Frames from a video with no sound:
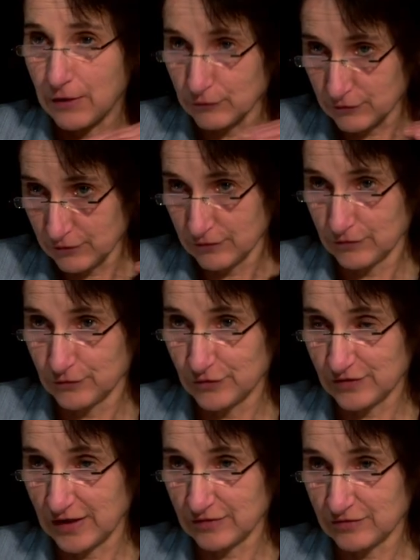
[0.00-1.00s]
out through
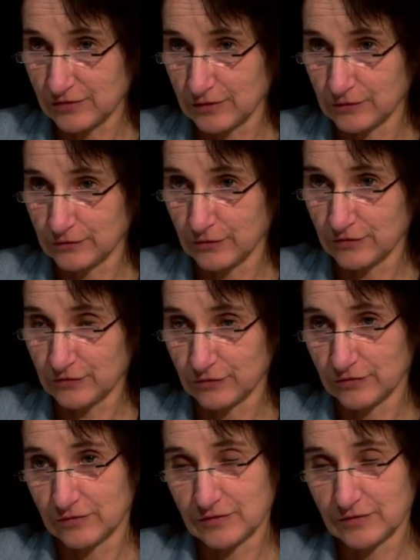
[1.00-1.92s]
its external nostrils,